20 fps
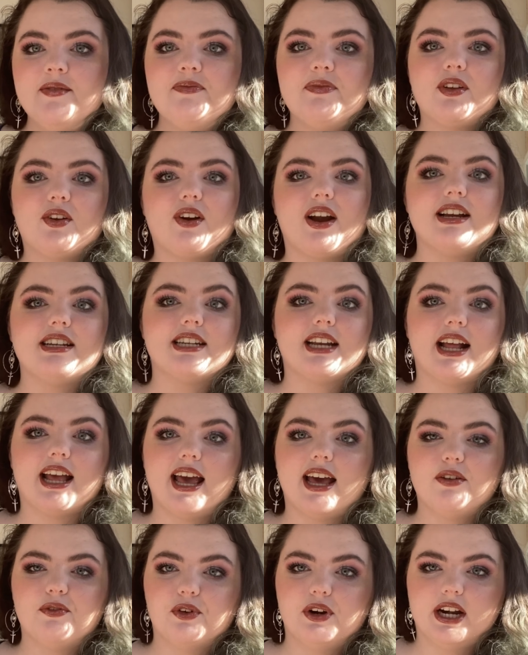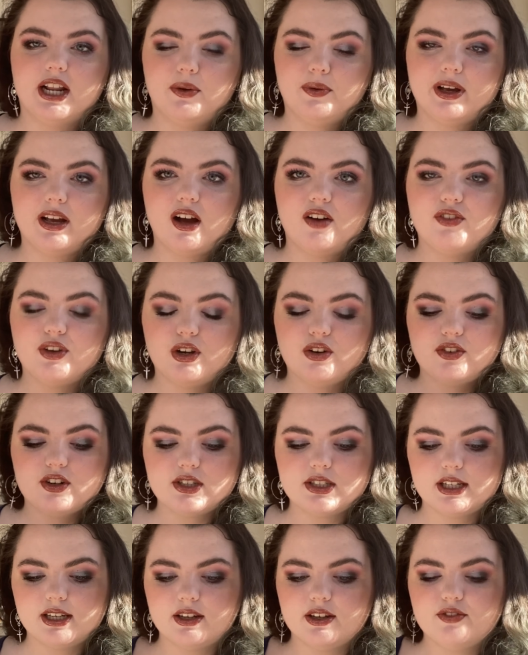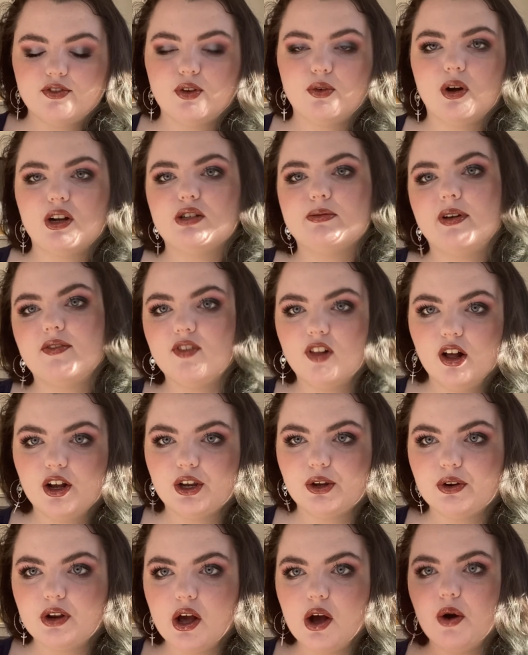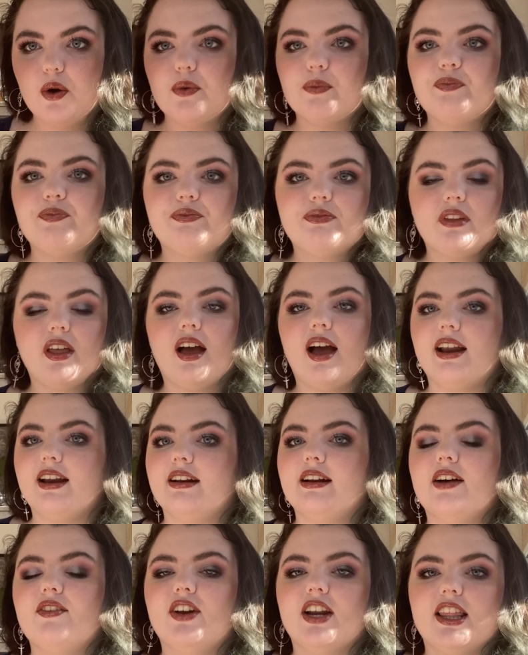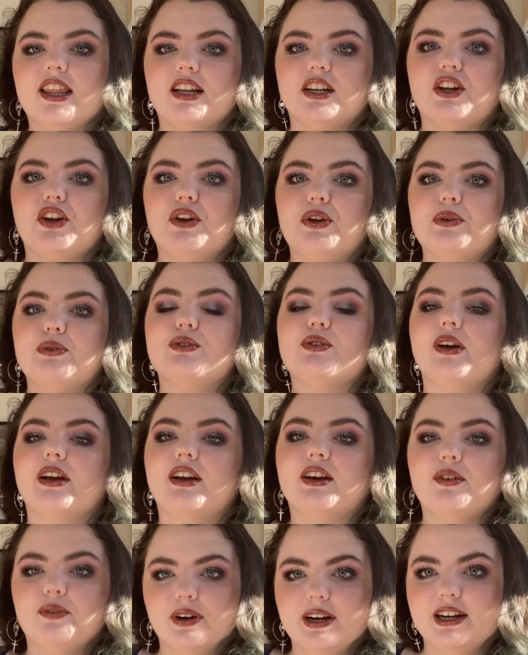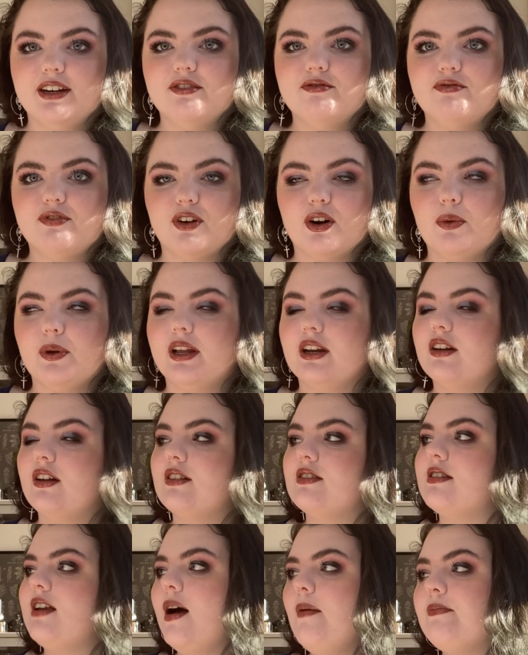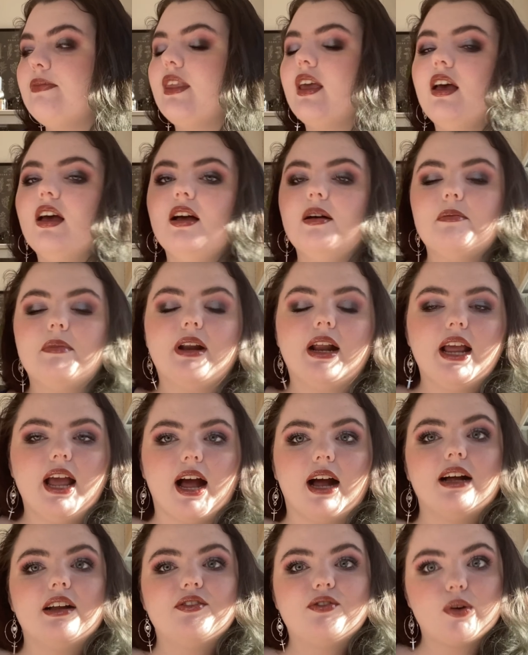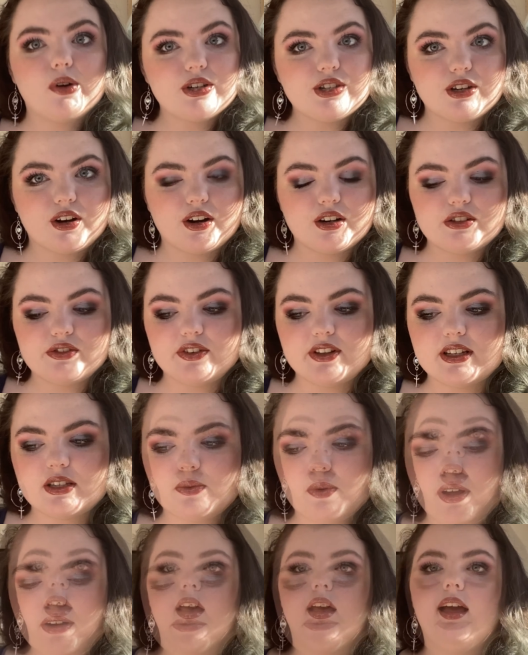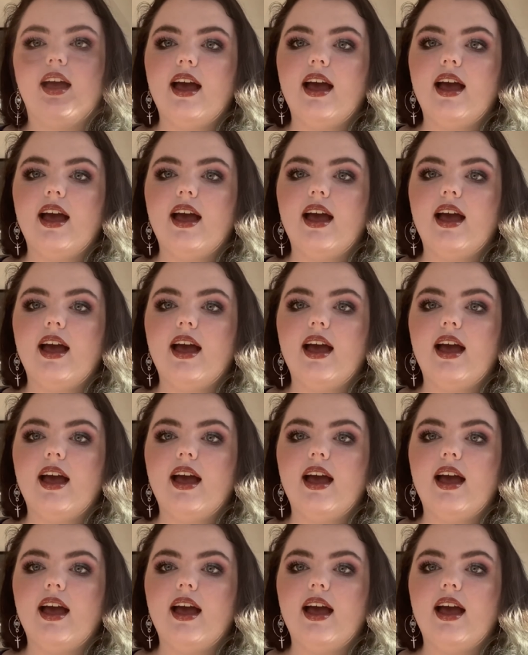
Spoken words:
Granted, I had reading week off university. If you watch my blog, you know I didn't have anything to do, so I could read for a week nonstop. But yeah, 4 stars for this one.